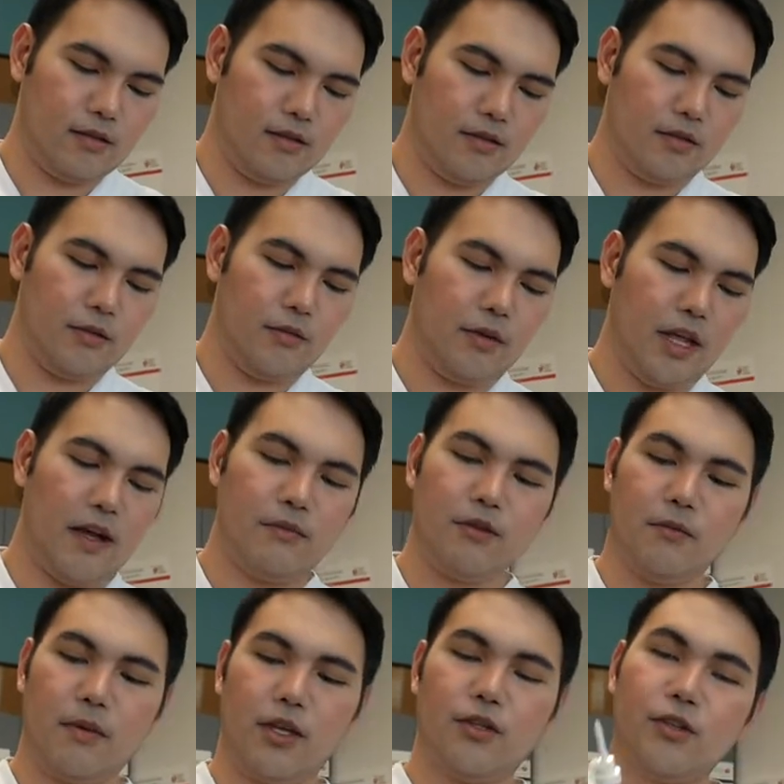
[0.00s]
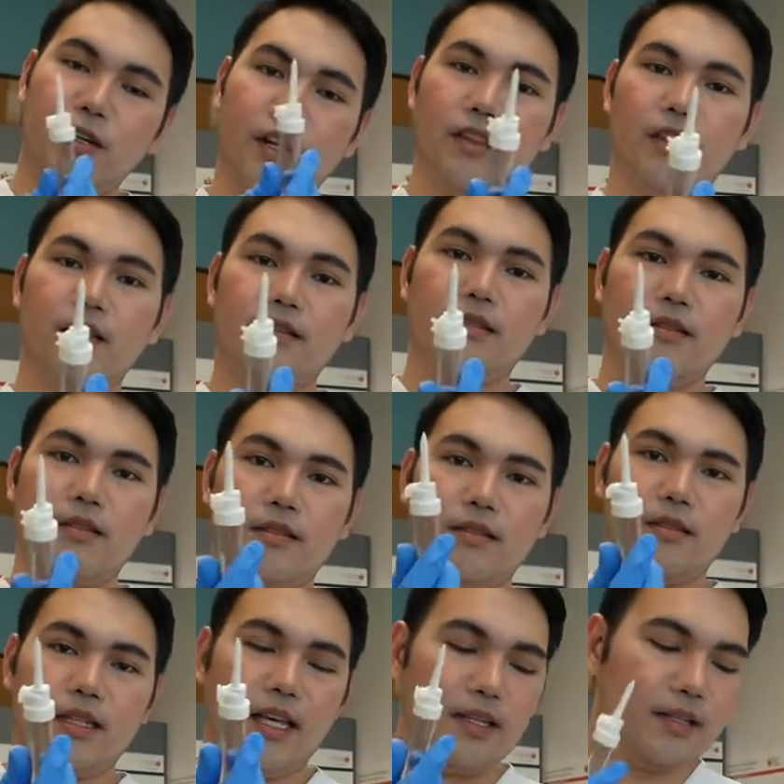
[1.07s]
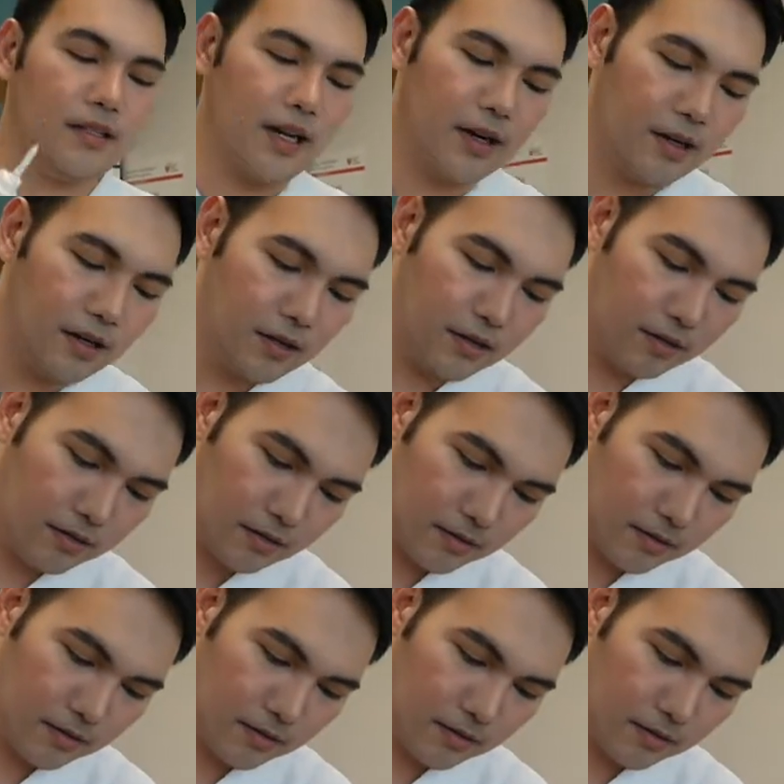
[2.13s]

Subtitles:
so we have to make sure that this stays sterile.